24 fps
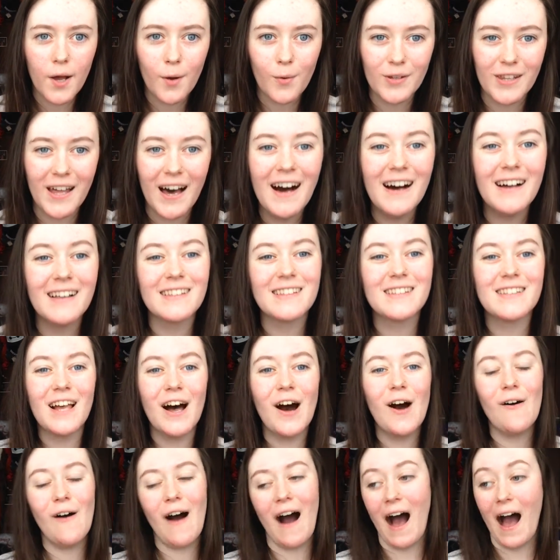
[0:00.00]
I could
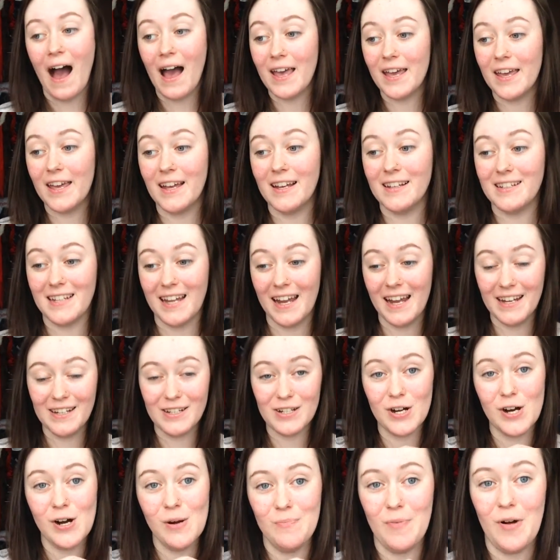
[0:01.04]
work with that. So
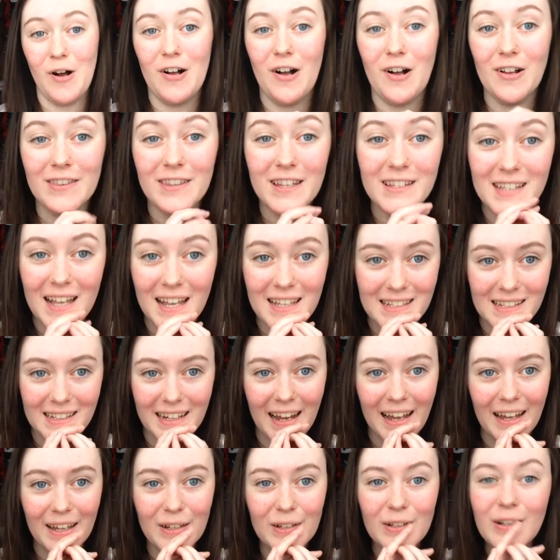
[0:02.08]
I turned
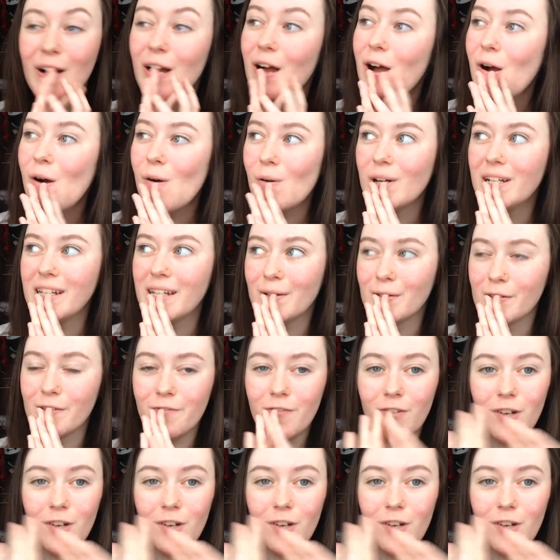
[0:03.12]
up on the Saturday